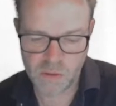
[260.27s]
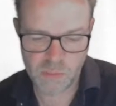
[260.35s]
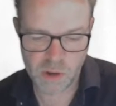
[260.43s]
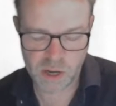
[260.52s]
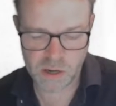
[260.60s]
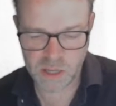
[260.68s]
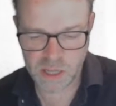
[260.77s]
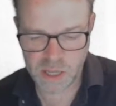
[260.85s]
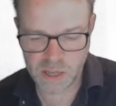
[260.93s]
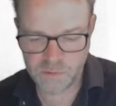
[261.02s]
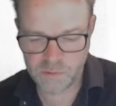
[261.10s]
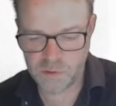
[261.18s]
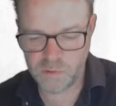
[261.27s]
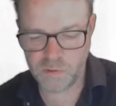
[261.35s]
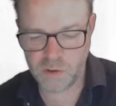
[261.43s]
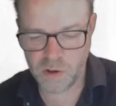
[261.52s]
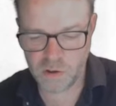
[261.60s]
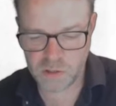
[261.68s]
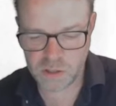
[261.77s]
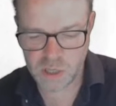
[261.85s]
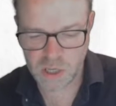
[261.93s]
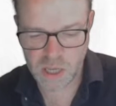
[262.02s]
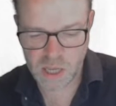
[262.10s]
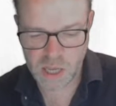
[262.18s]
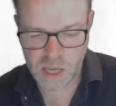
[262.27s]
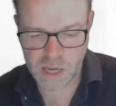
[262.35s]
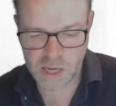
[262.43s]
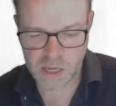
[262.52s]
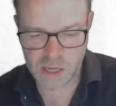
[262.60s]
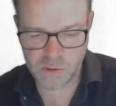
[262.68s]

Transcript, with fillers: But if you've got a,